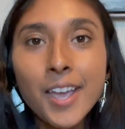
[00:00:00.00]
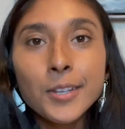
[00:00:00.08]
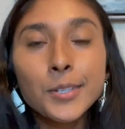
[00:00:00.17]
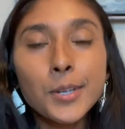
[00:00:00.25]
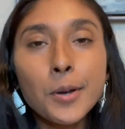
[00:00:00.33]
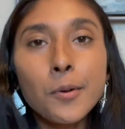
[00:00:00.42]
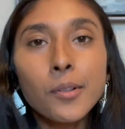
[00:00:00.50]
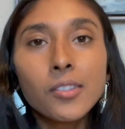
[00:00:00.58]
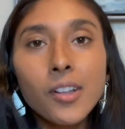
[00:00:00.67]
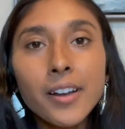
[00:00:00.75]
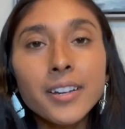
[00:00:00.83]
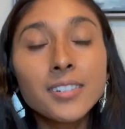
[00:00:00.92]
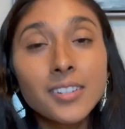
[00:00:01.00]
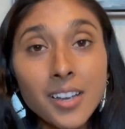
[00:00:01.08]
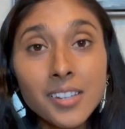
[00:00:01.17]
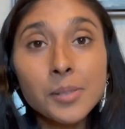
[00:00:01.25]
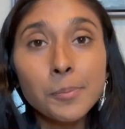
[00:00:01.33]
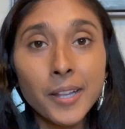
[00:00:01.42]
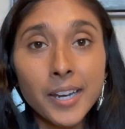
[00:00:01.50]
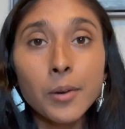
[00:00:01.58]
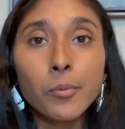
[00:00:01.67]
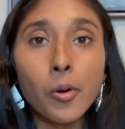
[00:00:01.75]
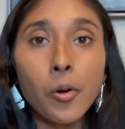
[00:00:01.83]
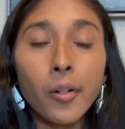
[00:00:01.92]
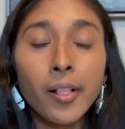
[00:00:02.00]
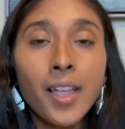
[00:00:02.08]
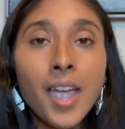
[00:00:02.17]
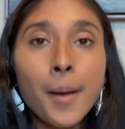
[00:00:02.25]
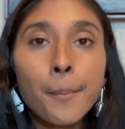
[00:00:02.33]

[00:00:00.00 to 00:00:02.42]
So luck does play a role,